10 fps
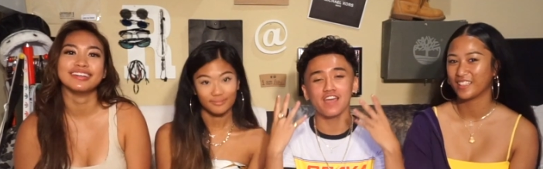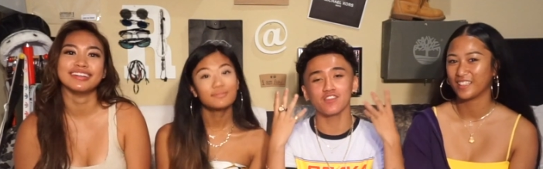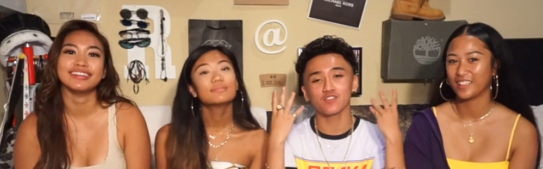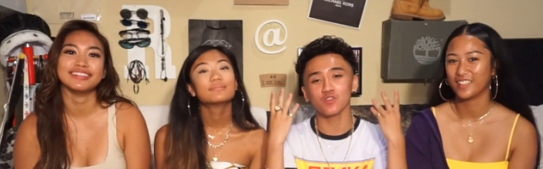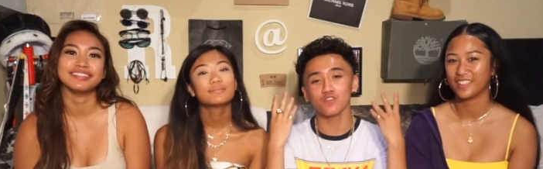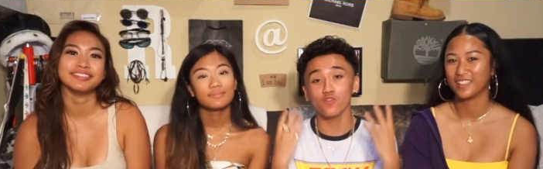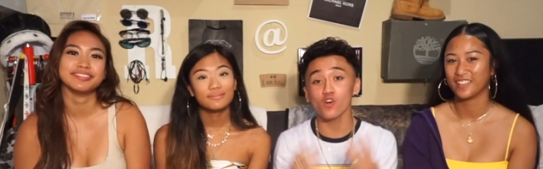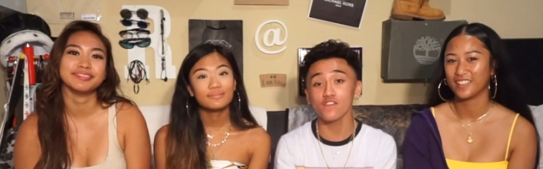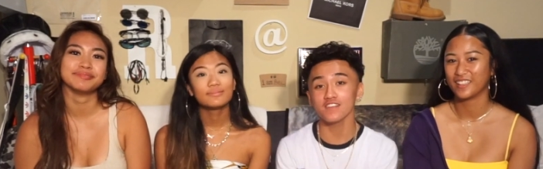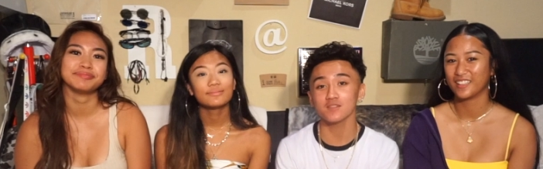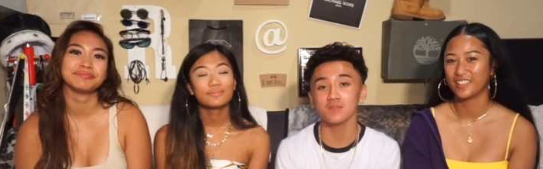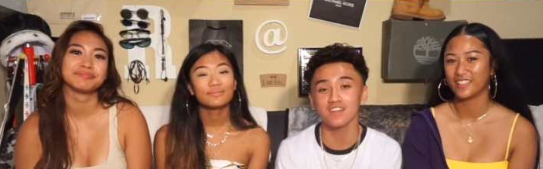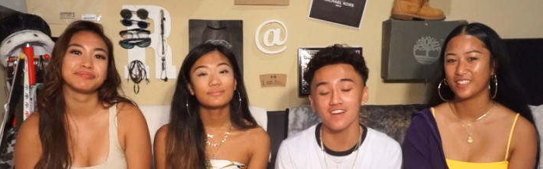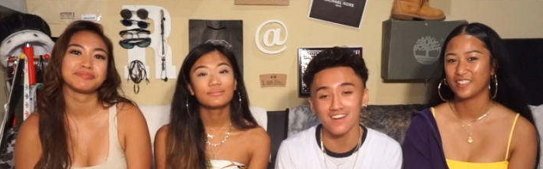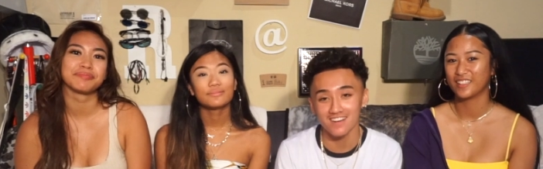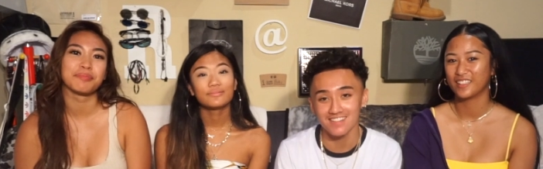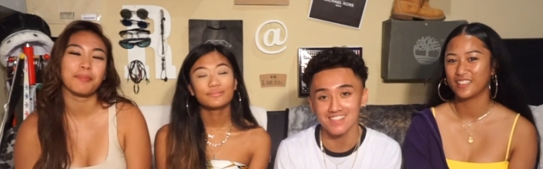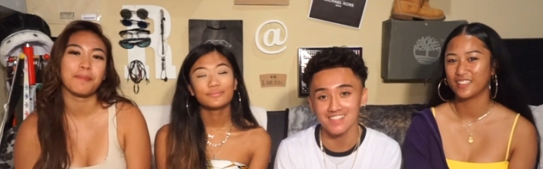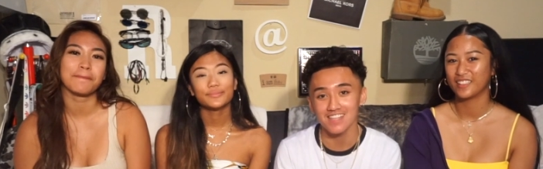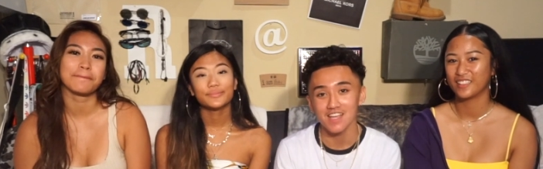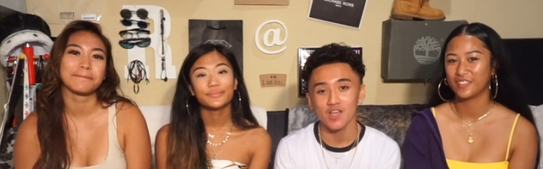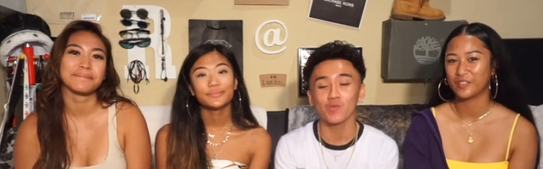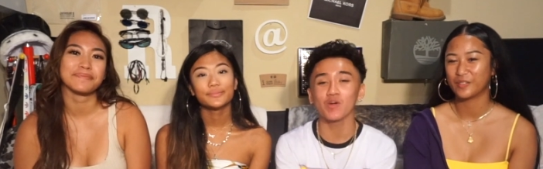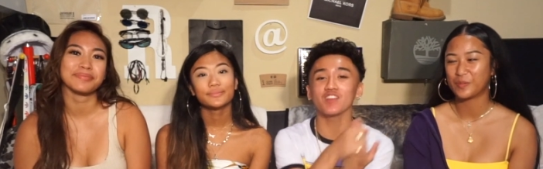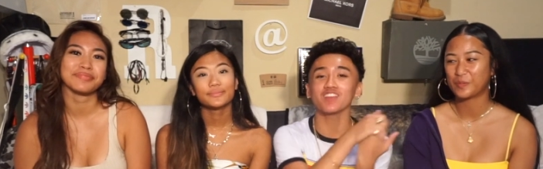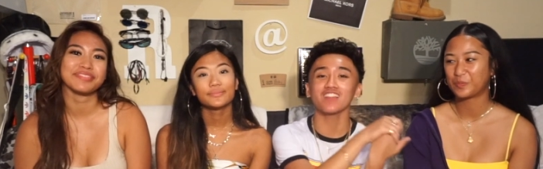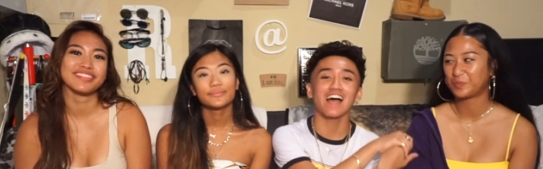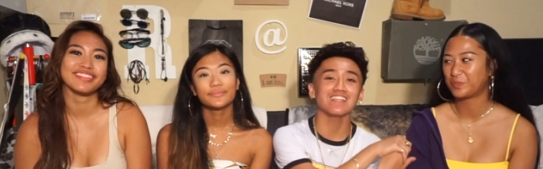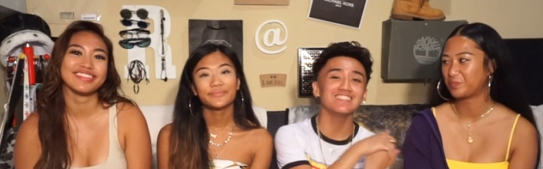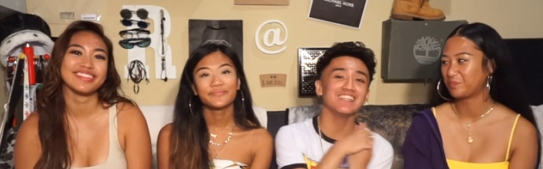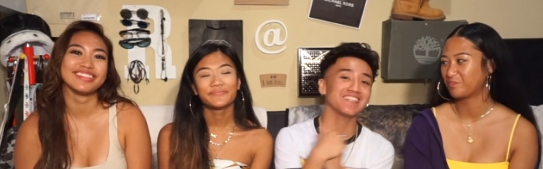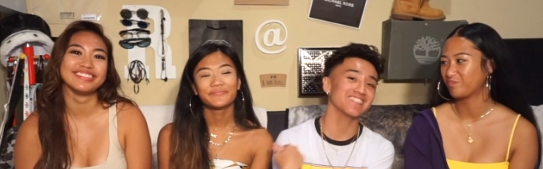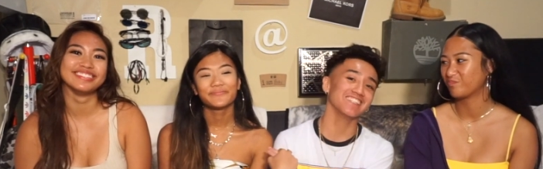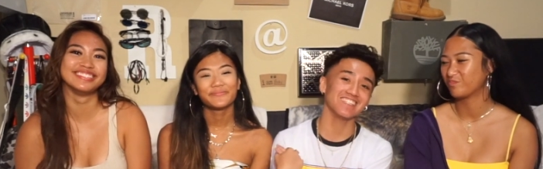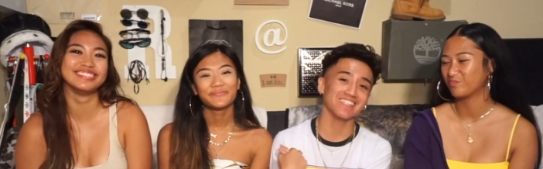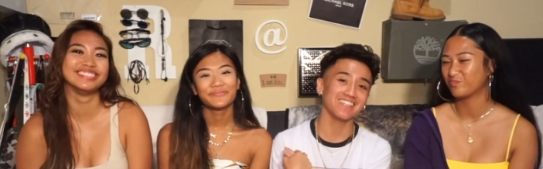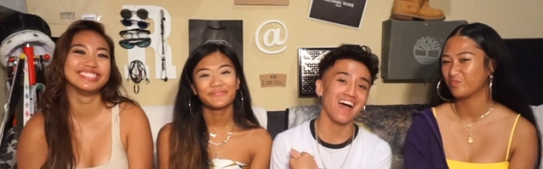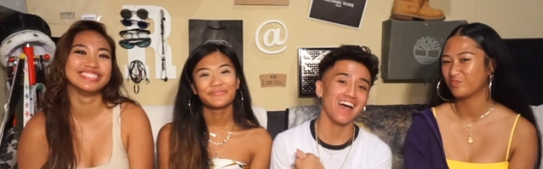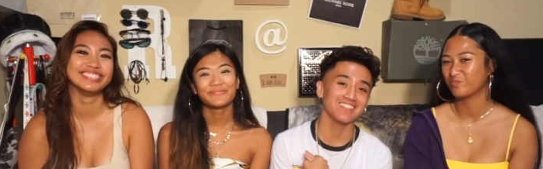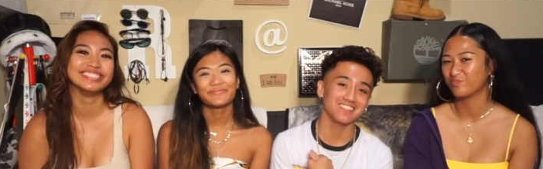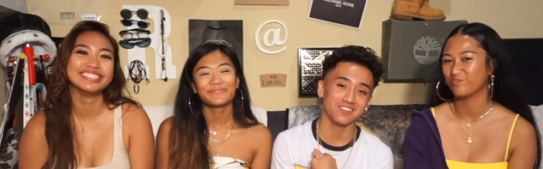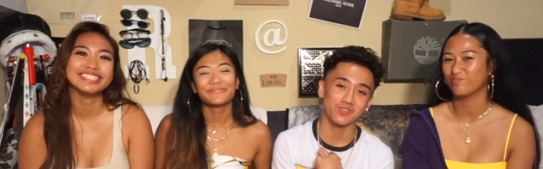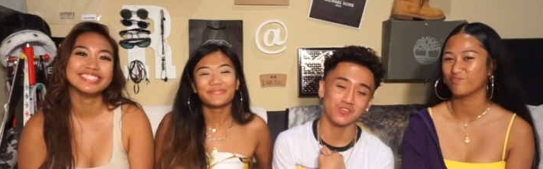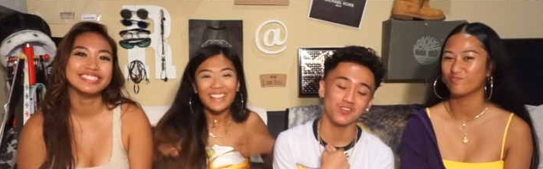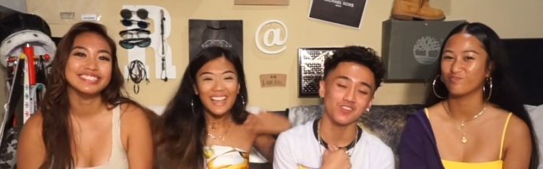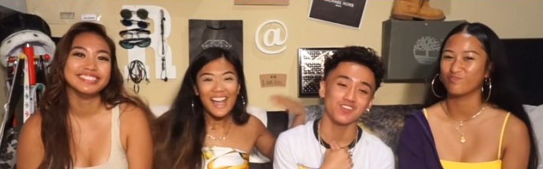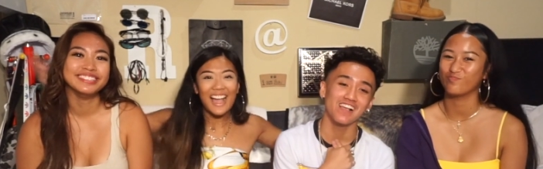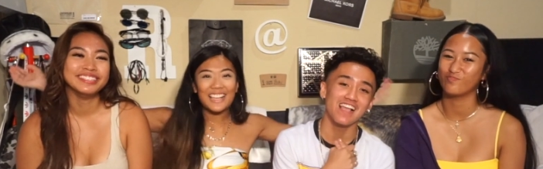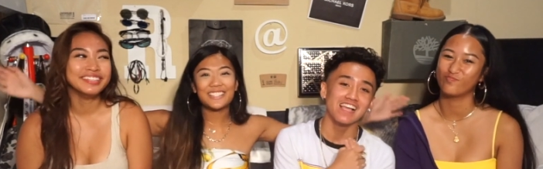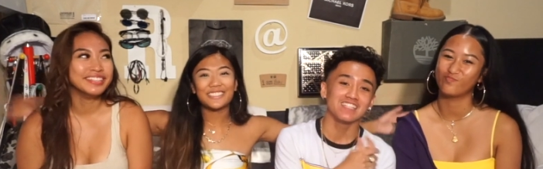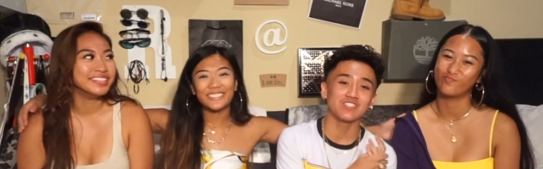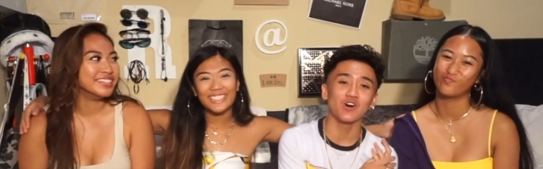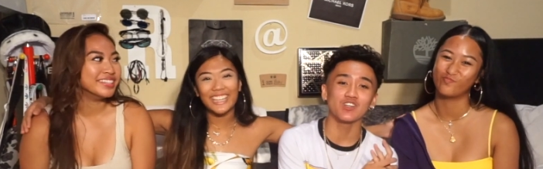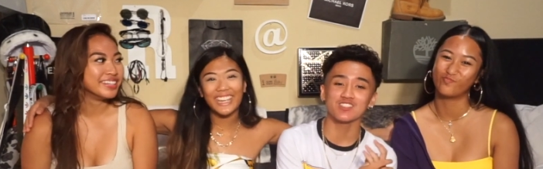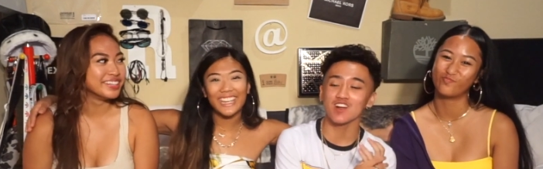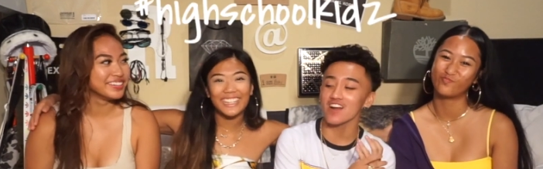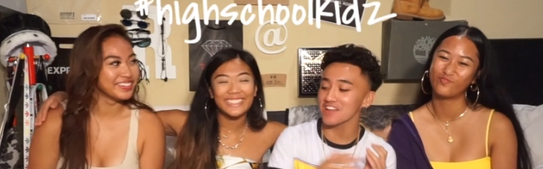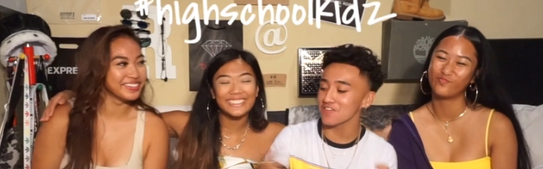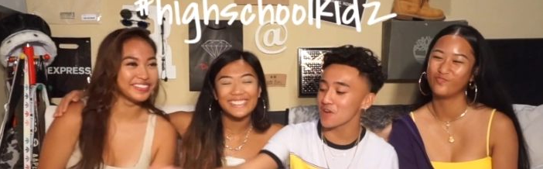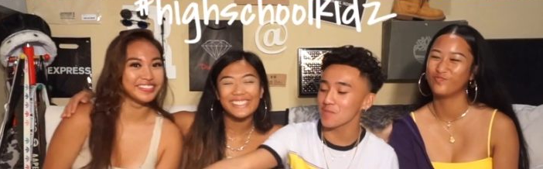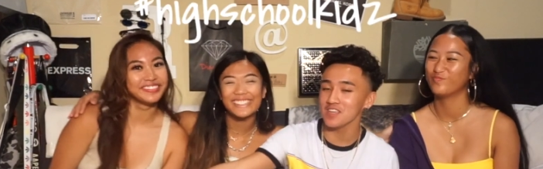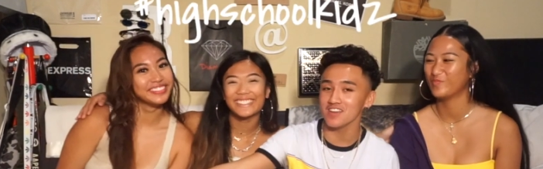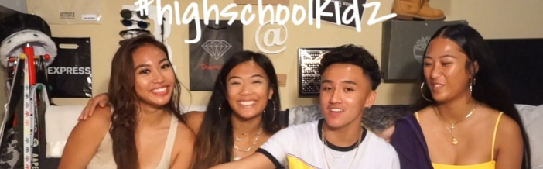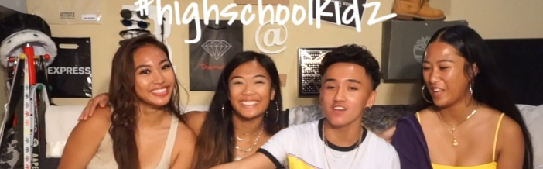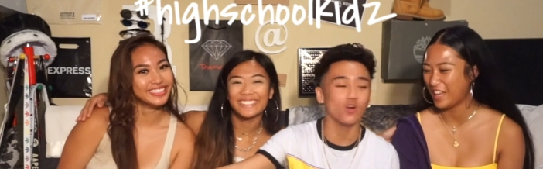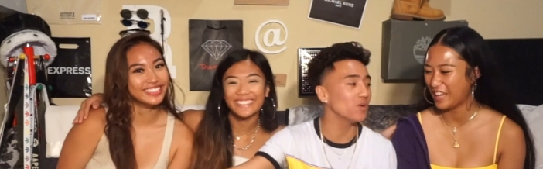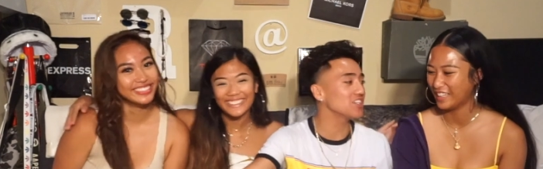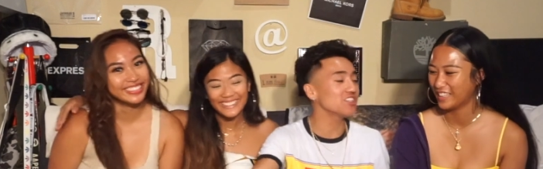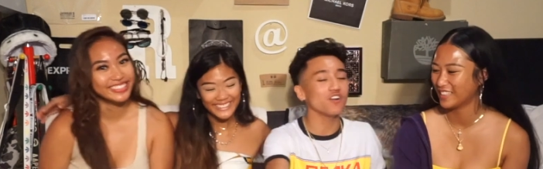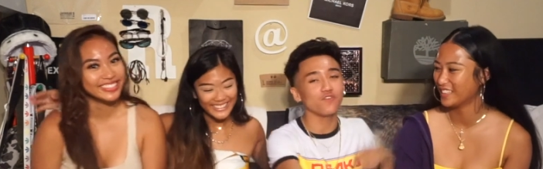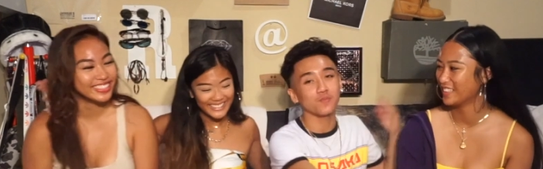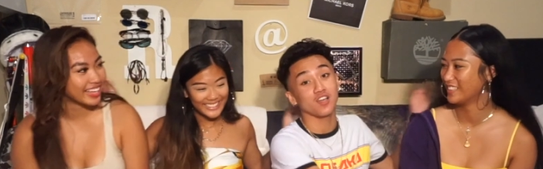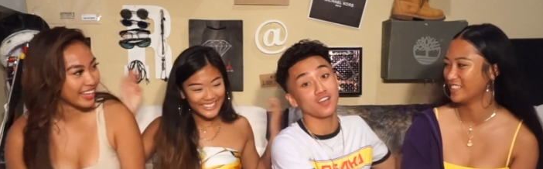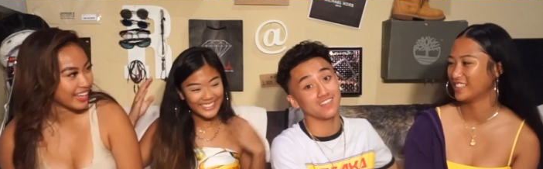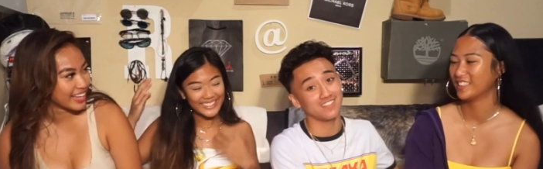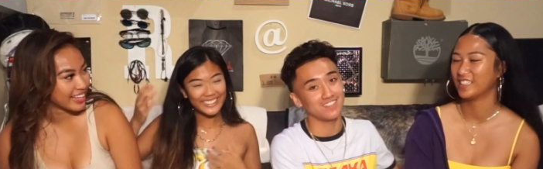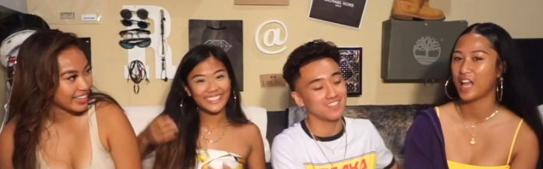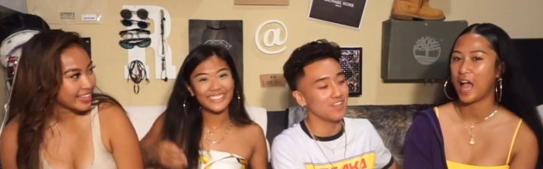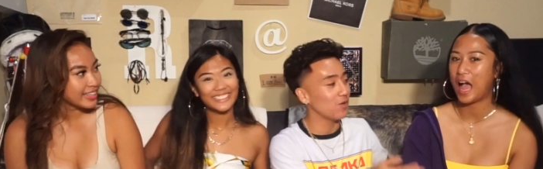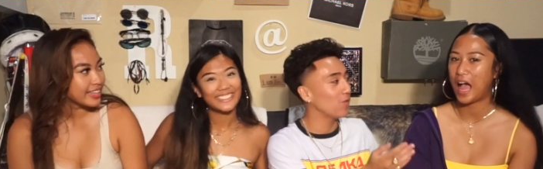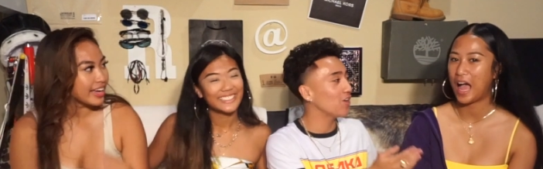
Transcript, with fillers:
Speaker 1: And there's only four of us because we're the last Nextkidz in high school. High school So kids. starting from here, no, we should start from youngest.